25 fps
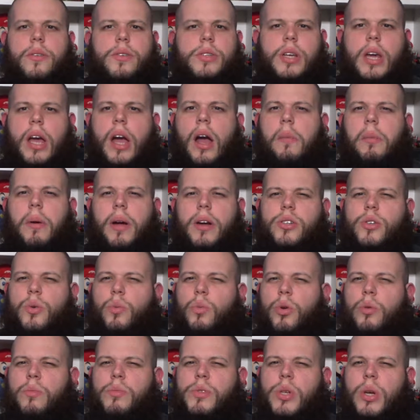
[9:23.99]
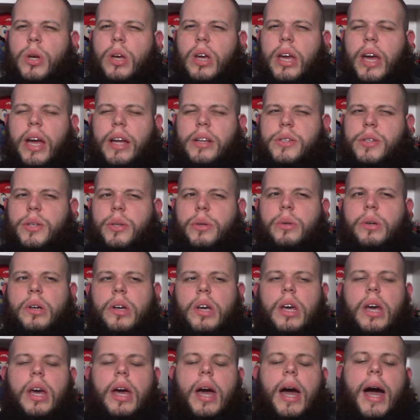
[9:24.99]
There's like a couple extra rooms you can get to
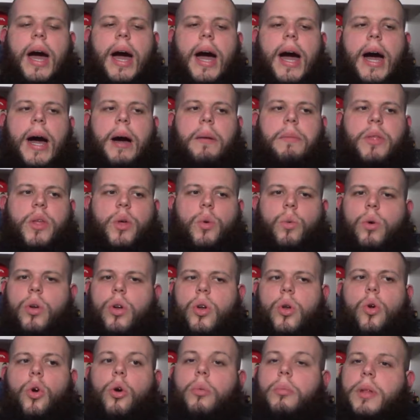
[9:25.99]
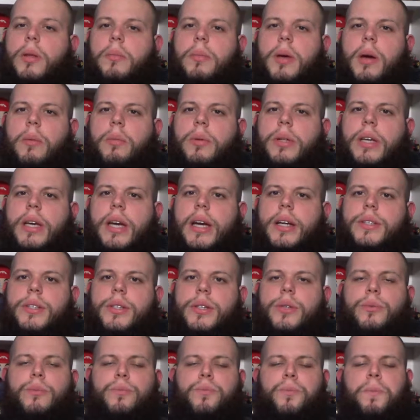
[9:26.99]
that you wouldn't normally be able to get
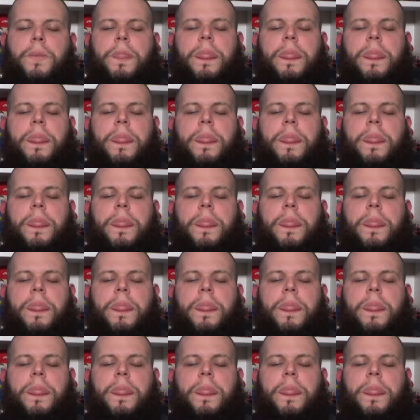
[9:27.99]
to.